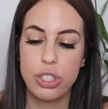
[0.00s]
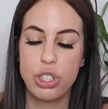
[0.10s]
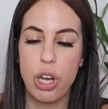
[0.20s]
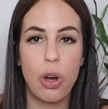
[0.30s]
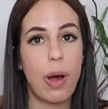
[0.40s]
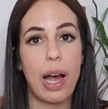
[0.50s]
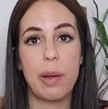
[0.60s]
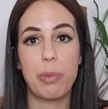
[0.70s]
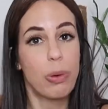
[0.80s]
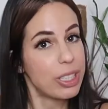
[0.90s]
So
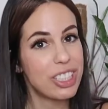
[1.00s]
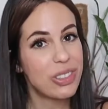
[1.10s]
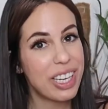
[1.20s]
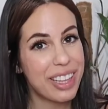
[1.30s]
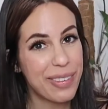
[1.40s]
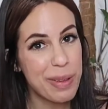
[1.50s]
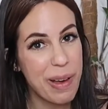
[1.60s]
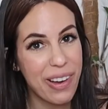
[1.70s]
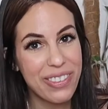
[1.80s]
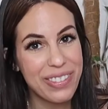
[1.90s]
I'm going to do another
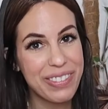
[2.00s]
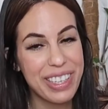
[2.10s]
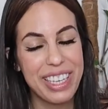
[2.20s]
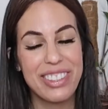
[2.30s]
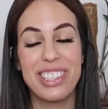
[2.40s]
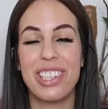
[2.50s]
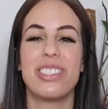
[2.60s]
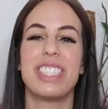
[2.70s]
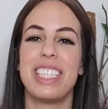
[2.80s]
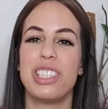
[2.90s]
repot with me video, so
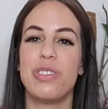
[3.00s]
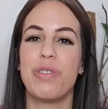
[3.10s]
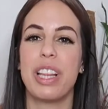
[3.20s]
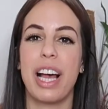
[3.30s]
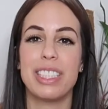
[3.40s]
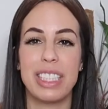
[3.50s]
stay tuned for that.